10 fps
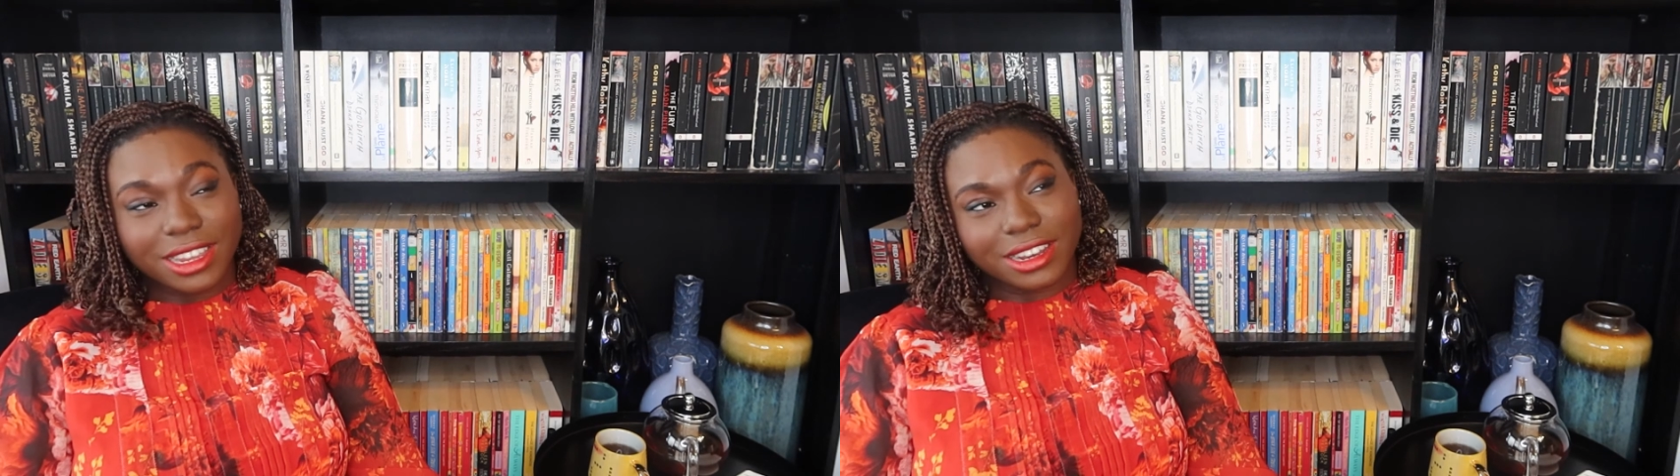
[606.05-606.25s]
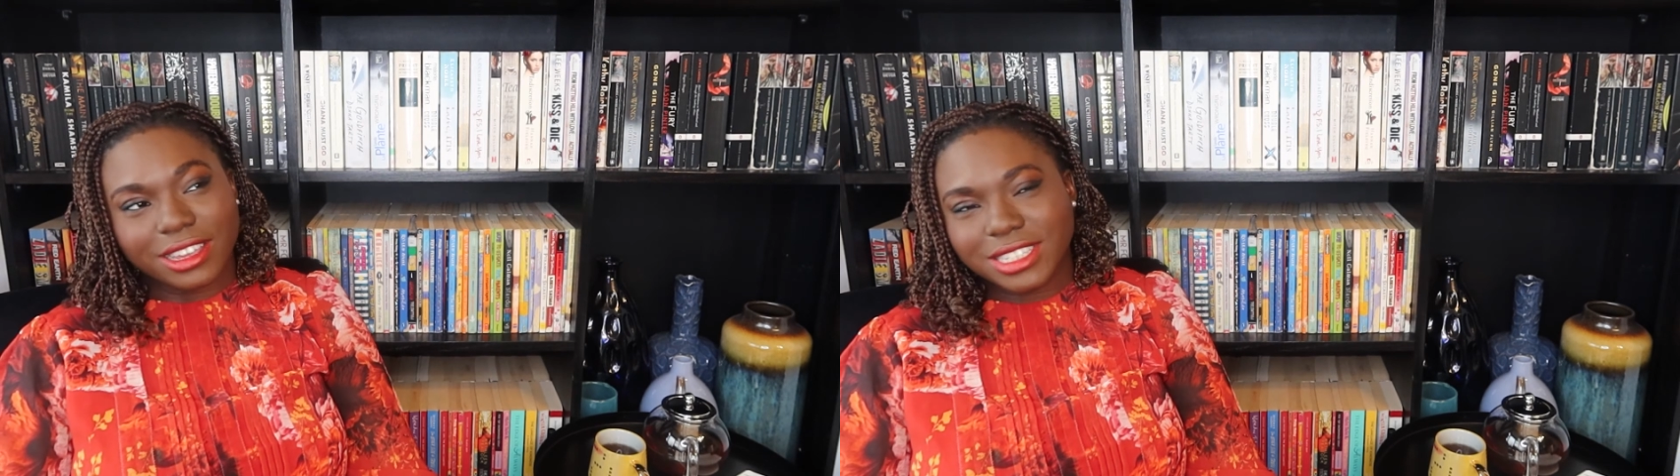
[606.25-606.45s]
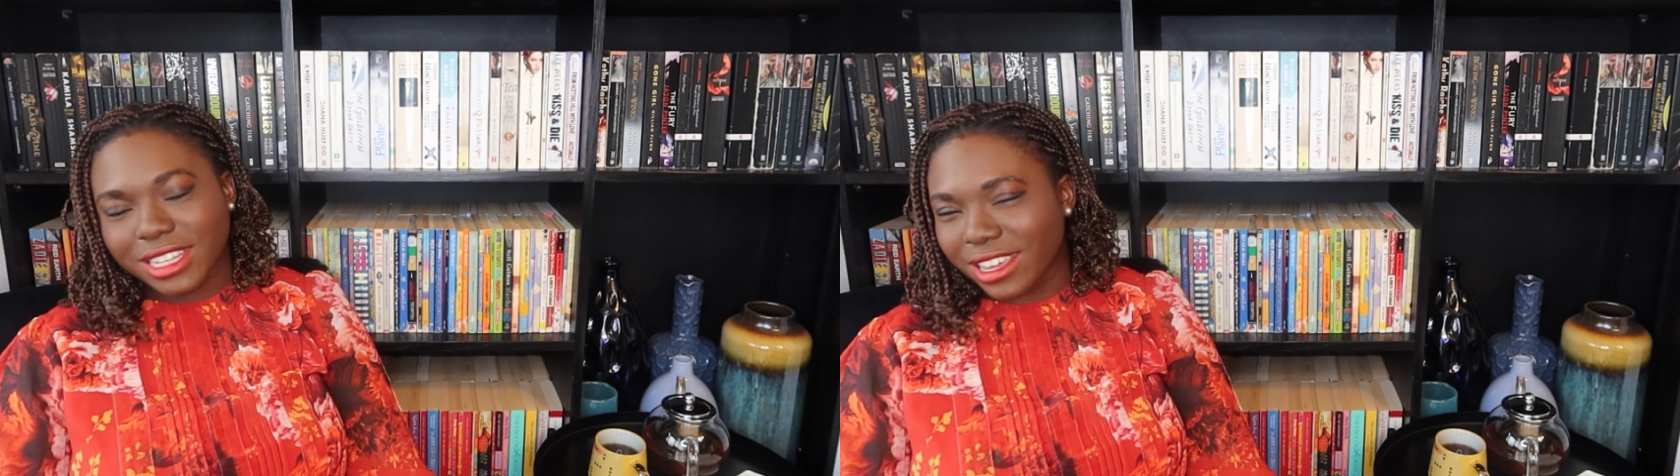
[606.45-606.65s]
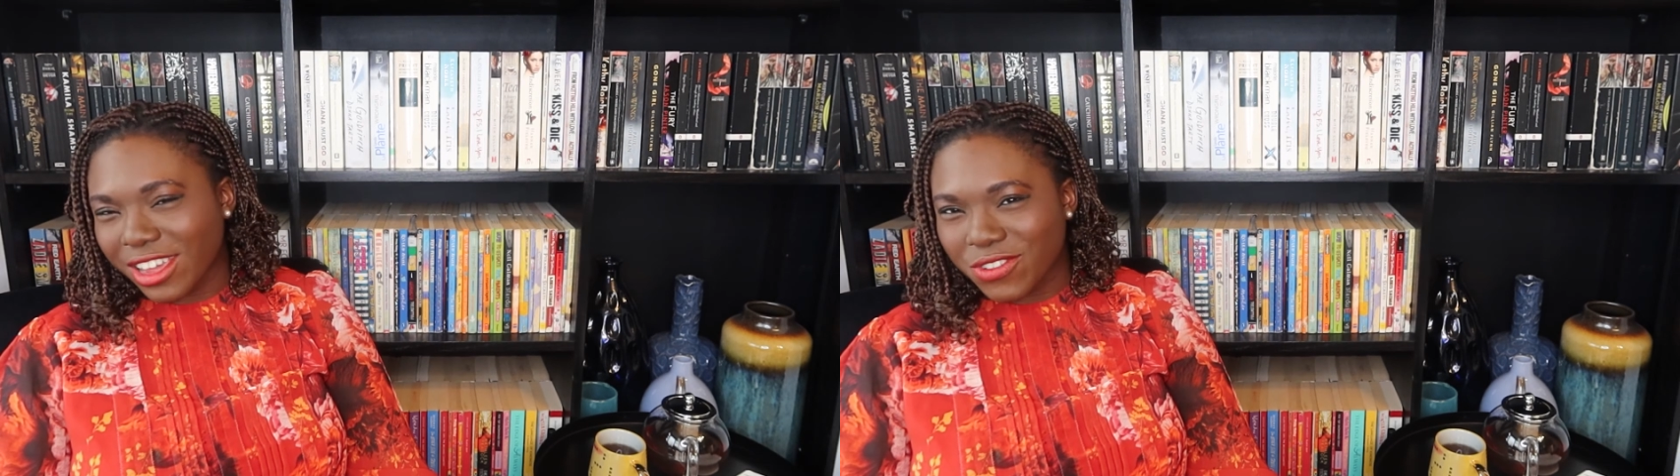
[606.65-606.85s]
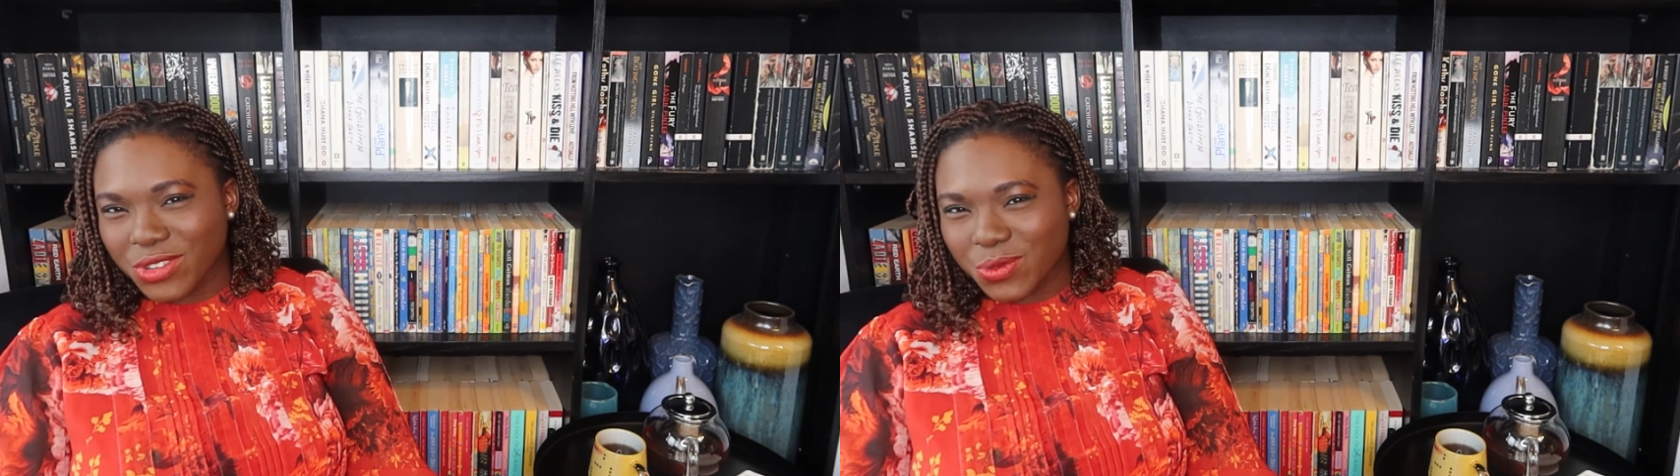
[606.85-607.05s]
I liked her
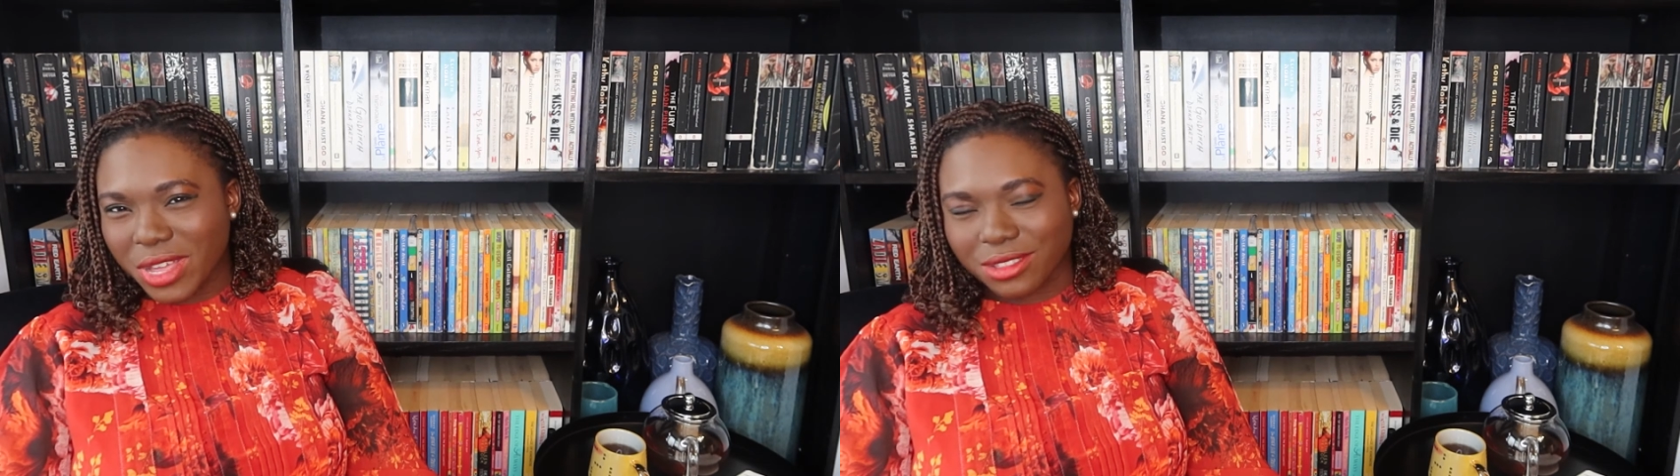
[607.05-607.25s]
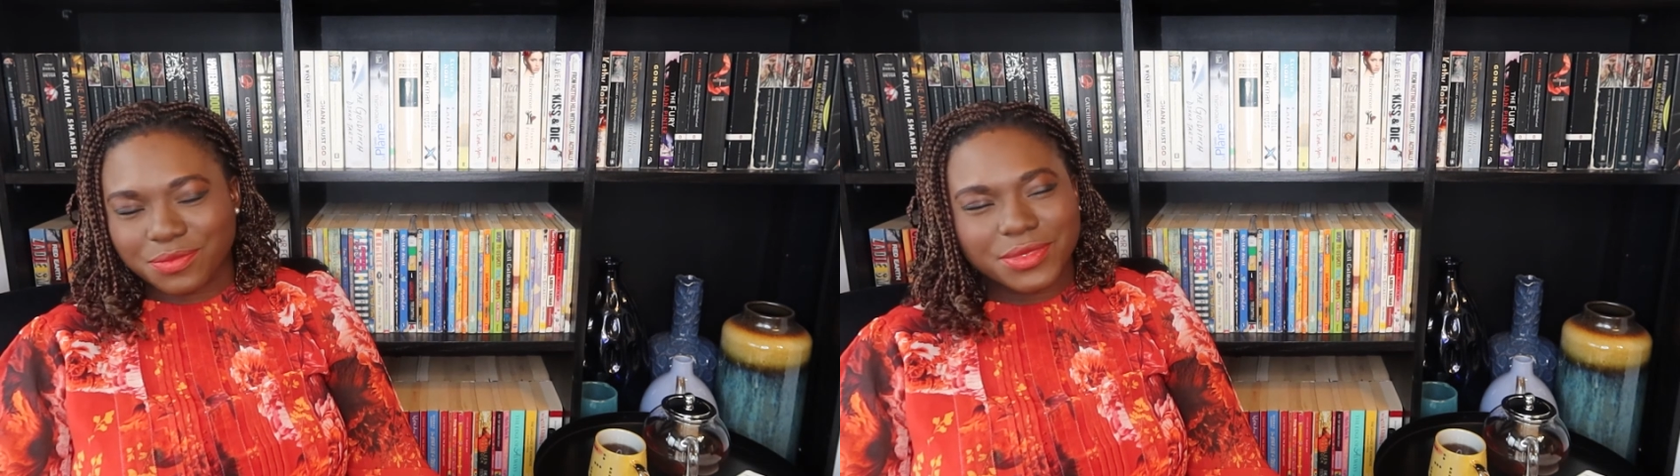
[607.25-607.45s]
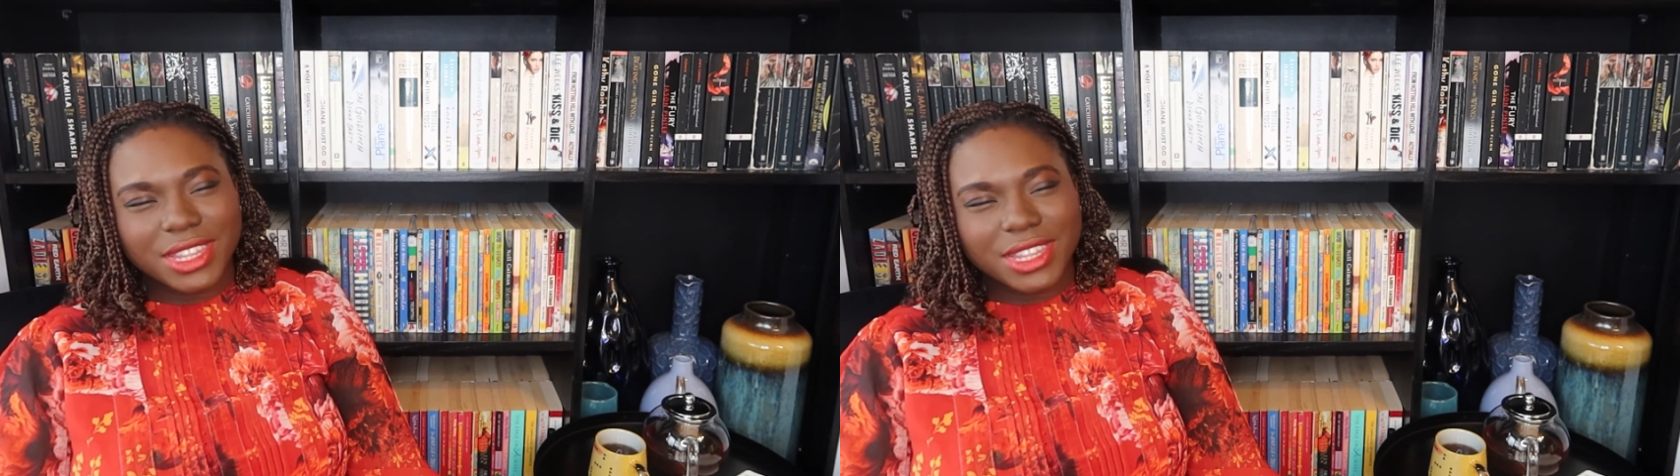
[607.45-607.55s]
hair as well.